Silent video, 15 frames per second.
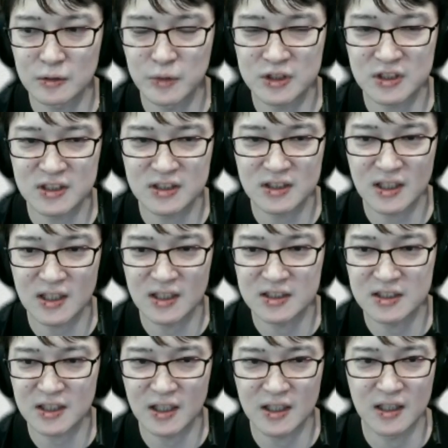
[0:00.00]
news
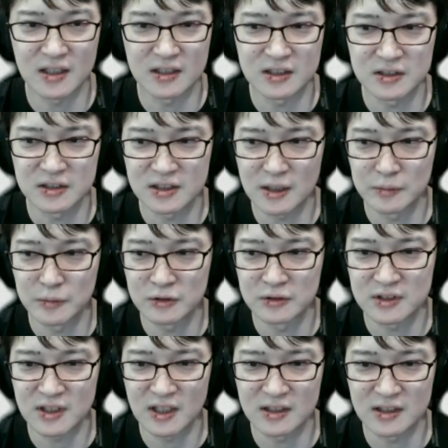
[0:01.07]
articles
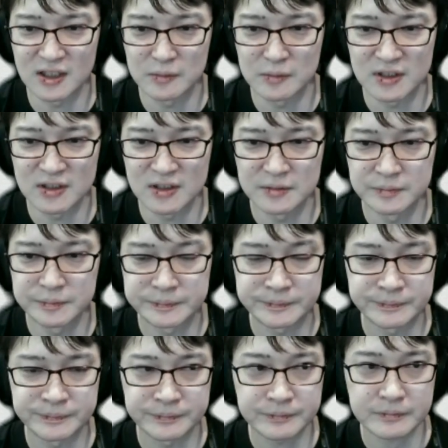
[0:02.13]
posted to Yahoo Japan
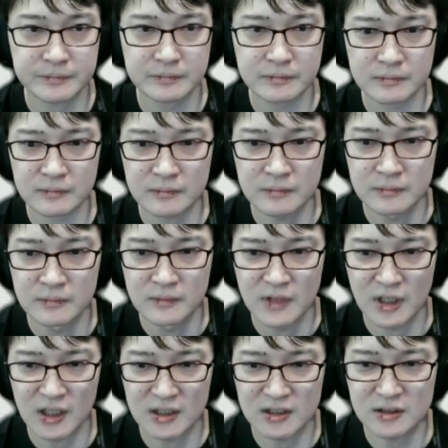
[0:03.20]
in the past, we use
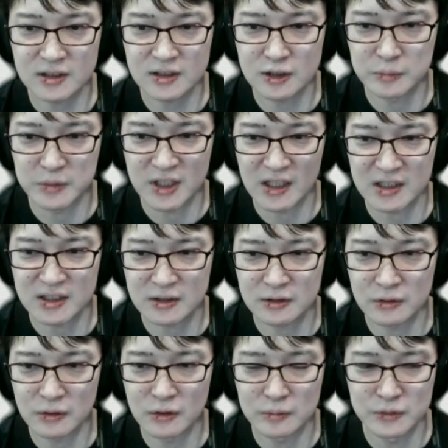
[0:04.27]
them to train the
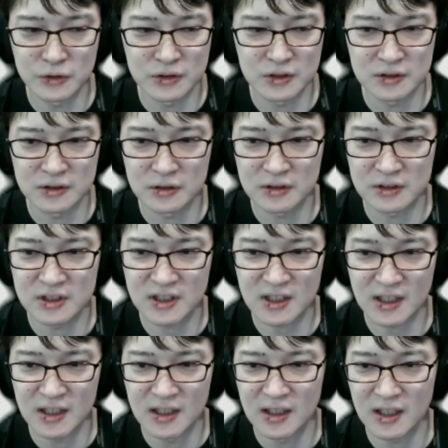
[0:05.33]
model from scratch.